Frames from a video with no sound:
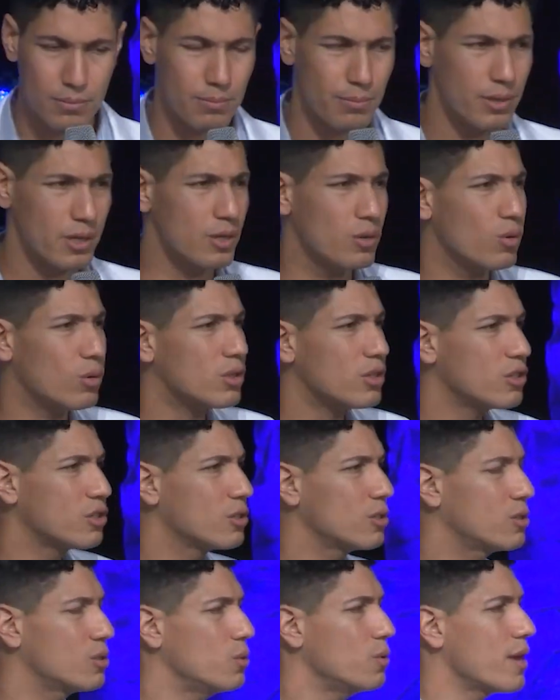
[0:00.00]
But in order to
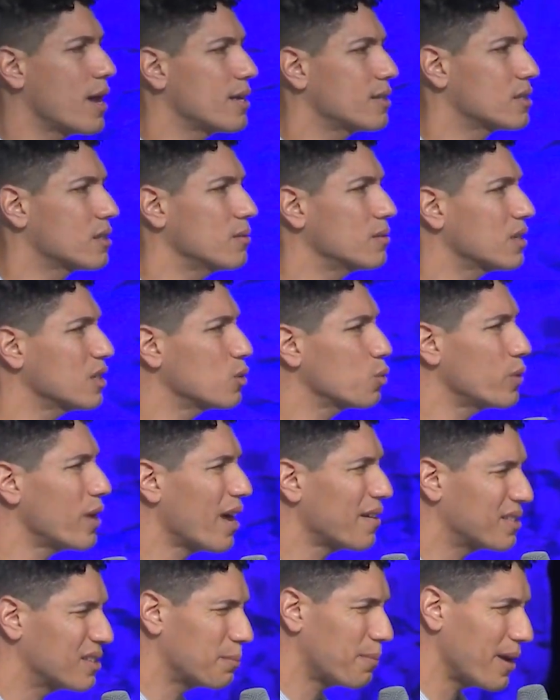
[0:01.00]
do that, sometimes we
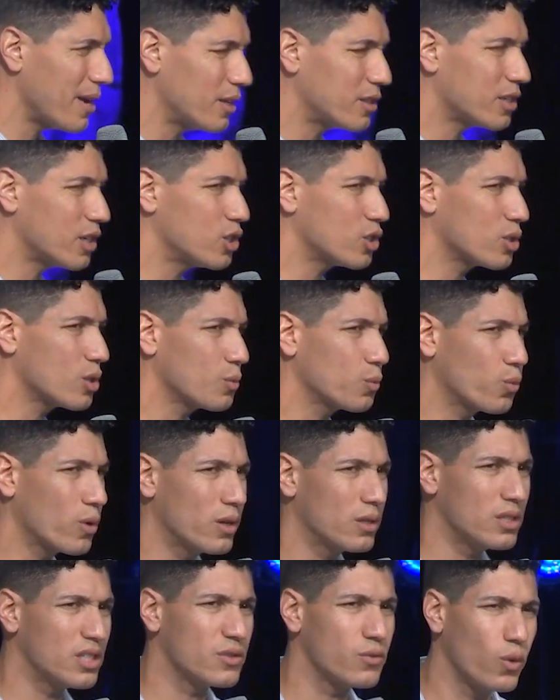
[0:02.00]
have to pay attention where
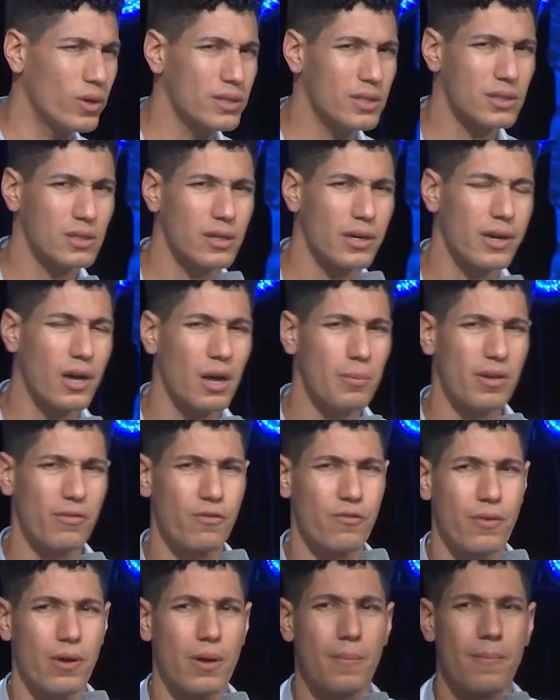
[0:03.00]
these voices are coming
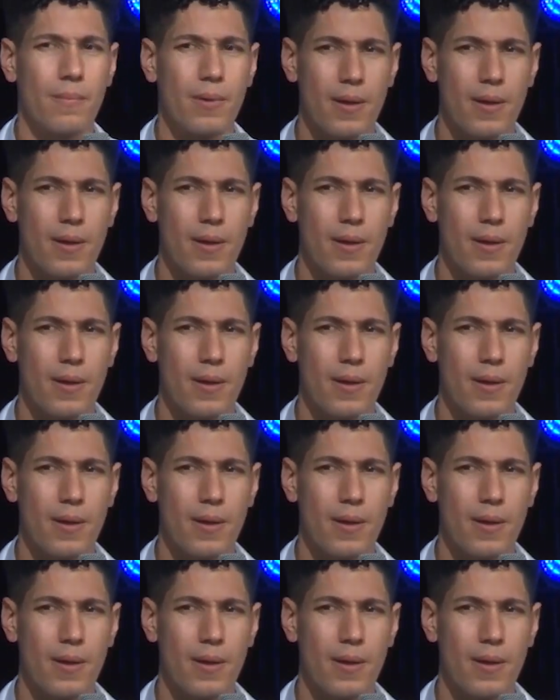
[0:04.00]
from.